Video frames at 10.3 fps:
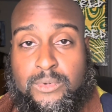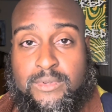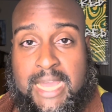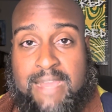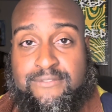
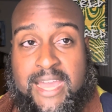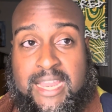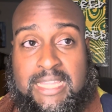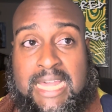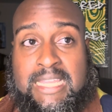I've had
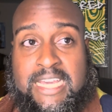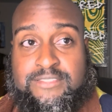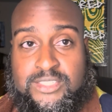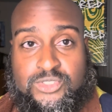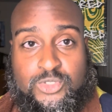a lot of
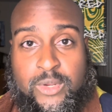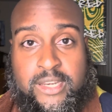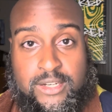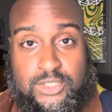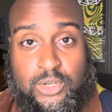life since
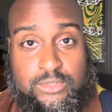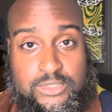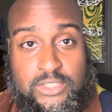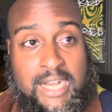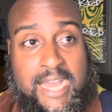20 years old,
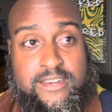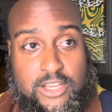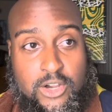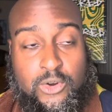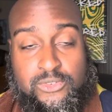so I
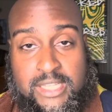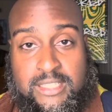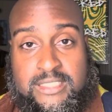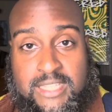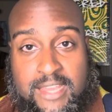know that
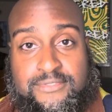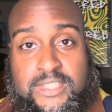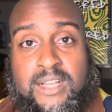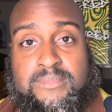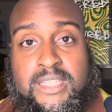that's
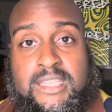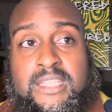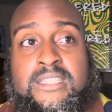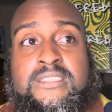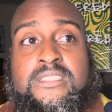effed up, that
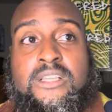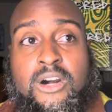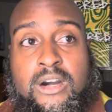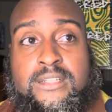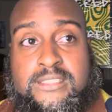he is
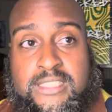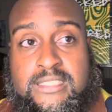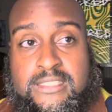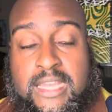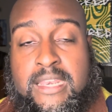gone
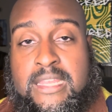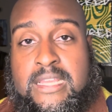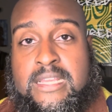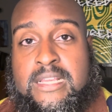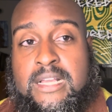since then
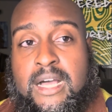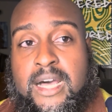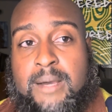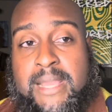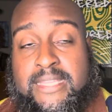
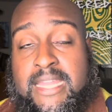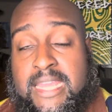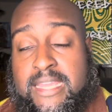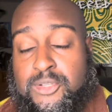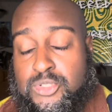at that
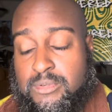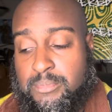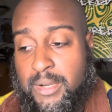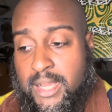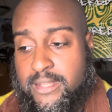age.
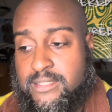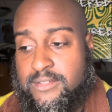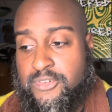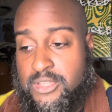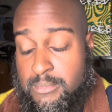But
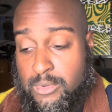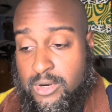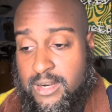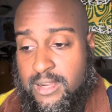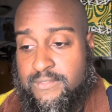
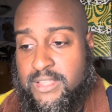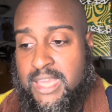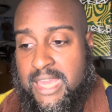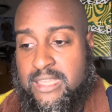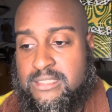furthermore of the
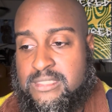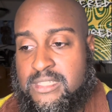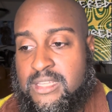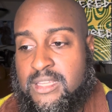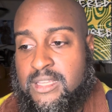case,
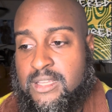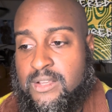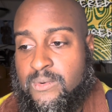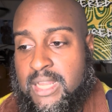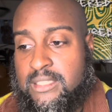
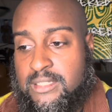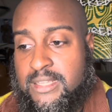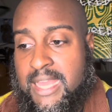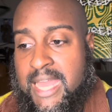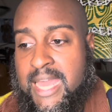when I
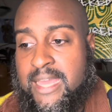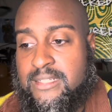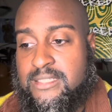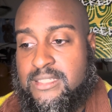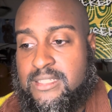look
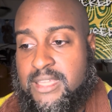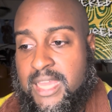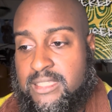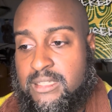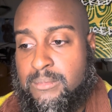at
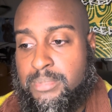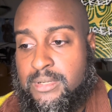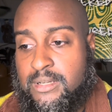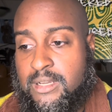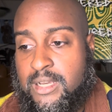Caleb
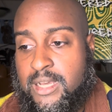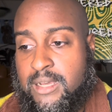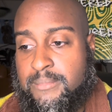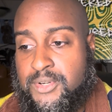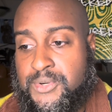
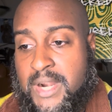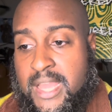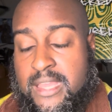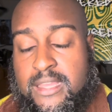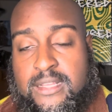McRae,